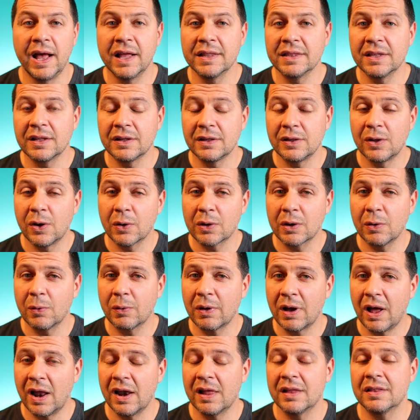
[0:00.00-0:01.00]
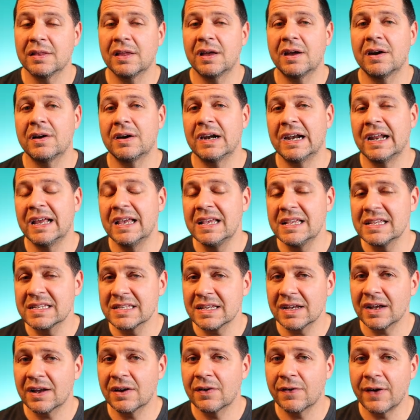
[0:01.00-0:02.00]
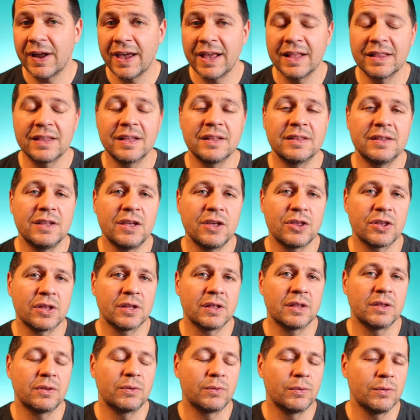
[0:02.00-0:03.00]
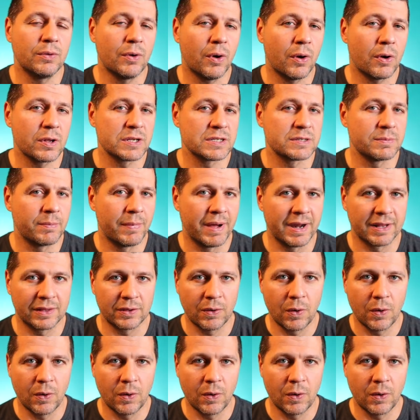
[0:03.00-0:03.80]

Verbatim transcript: and the local calendar is a great addition to your smart